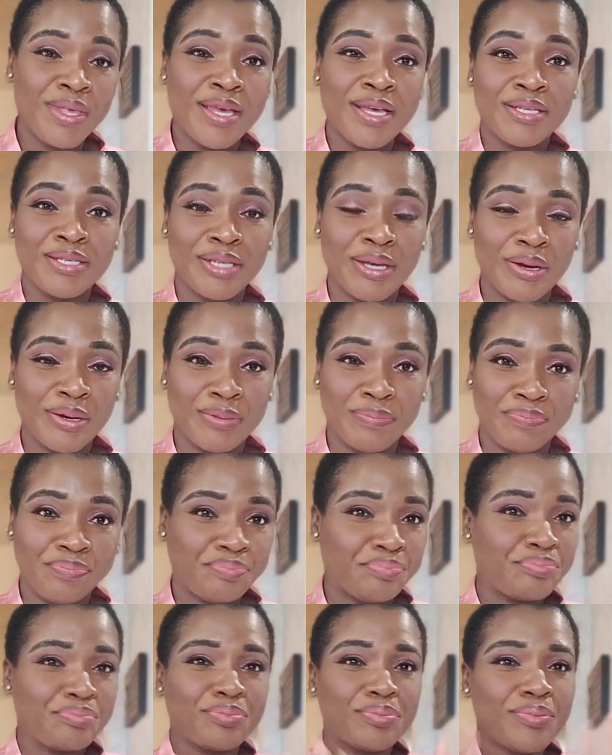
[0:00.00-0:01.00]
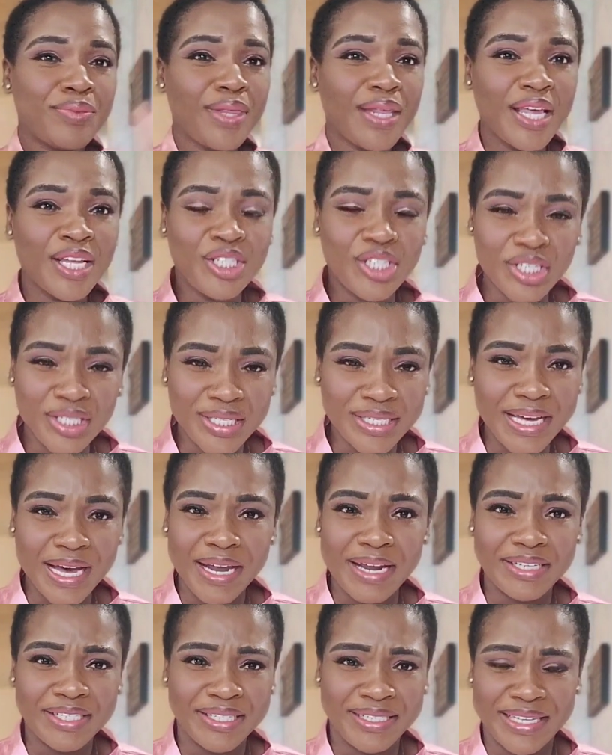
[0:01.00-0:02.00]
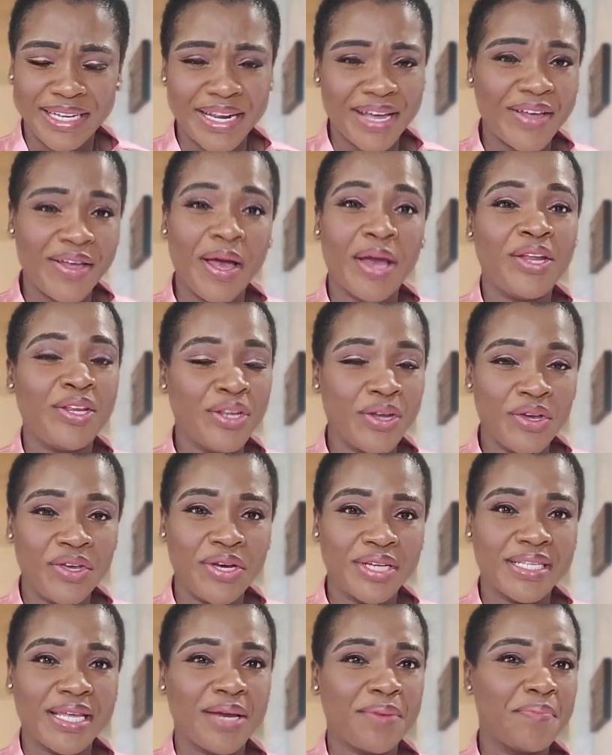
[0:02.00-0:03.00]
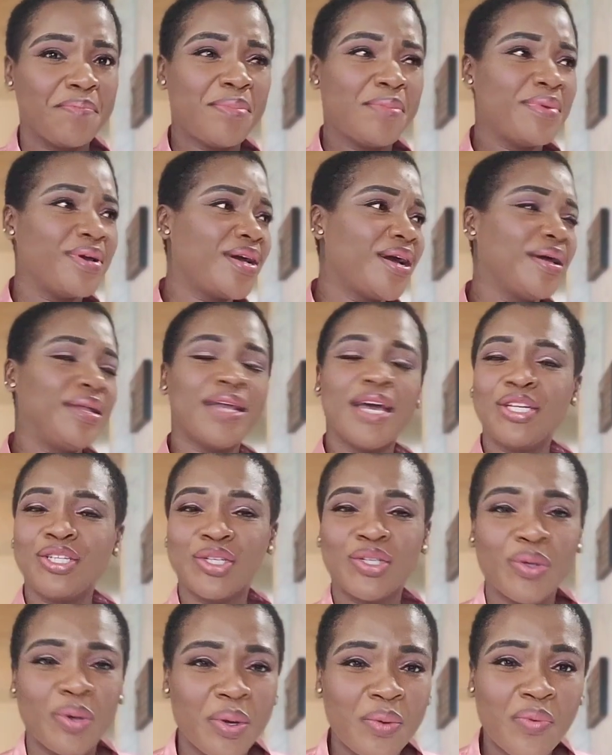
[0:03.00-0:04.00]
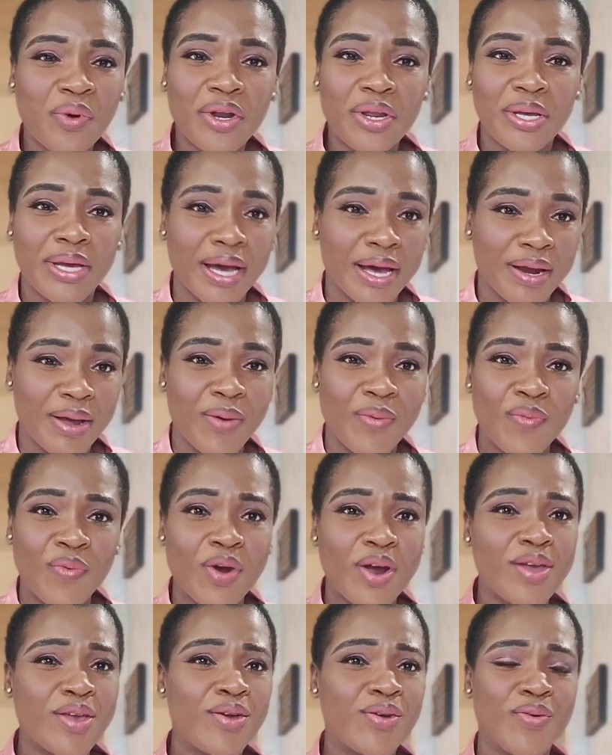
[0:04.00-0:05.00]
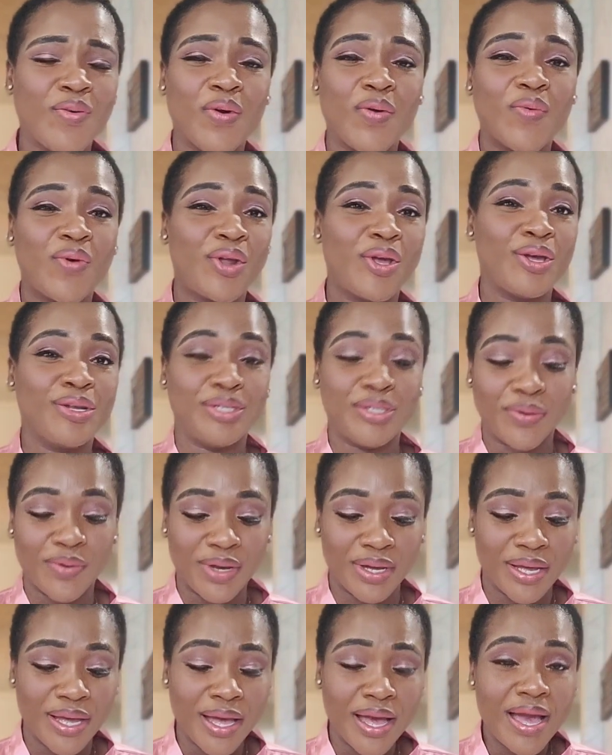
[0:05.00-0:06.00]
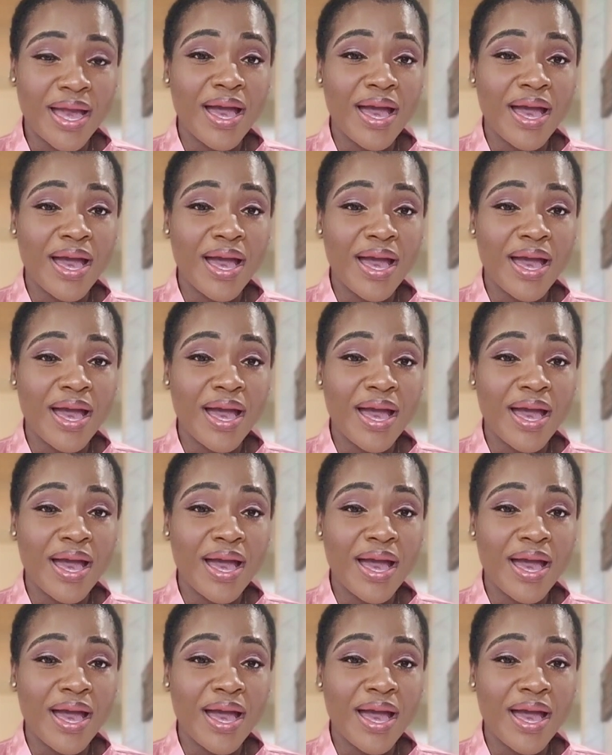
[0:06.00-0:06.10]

So just to kind of just get out, I know you guys like, Naija Khloe, what do you got on? Where are you going? What are you doing?